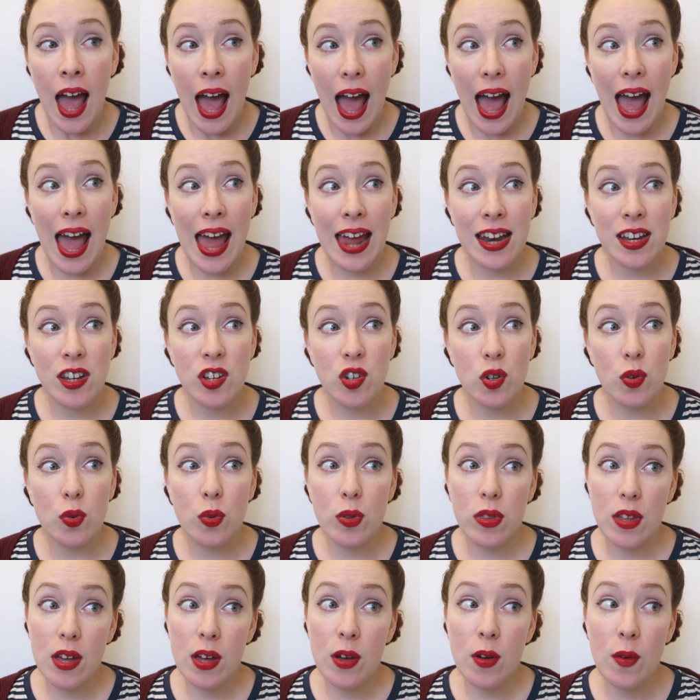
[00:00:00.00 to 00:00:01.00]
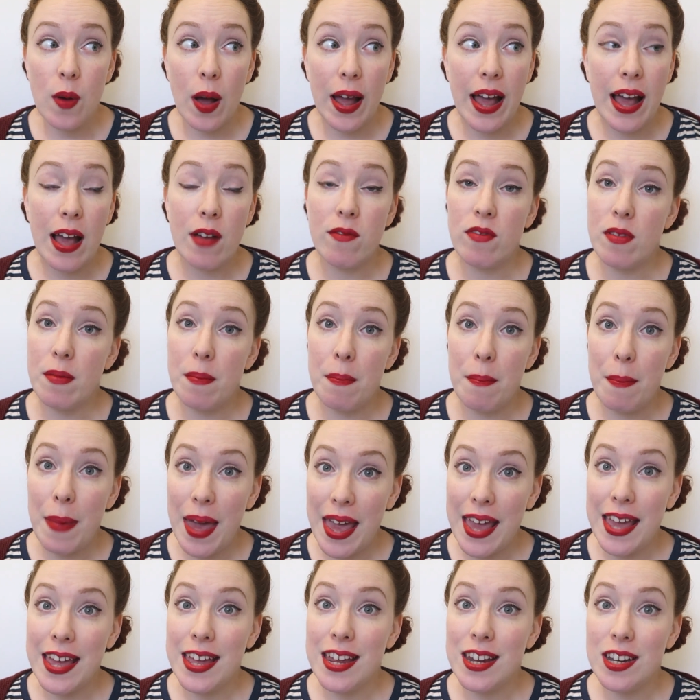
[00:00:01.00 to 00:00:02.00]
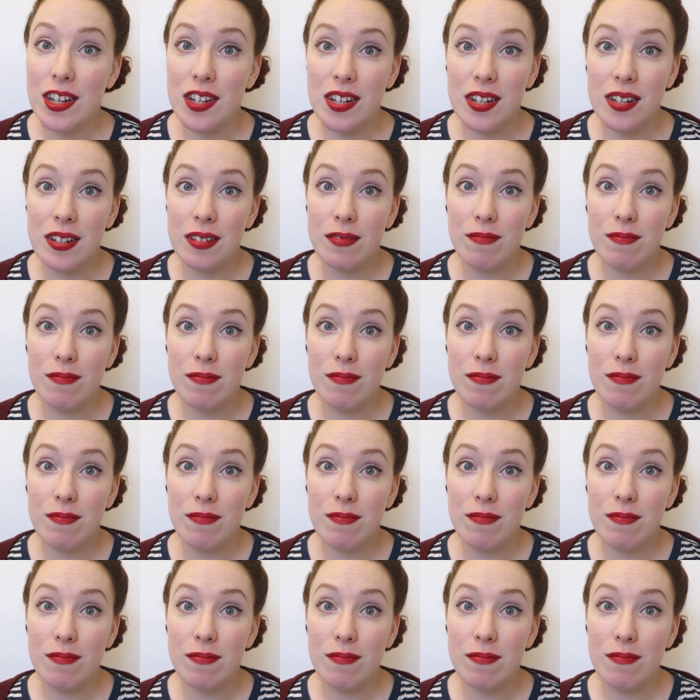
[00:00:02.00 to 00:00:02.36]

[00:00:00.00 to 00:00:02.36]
And although I haven't made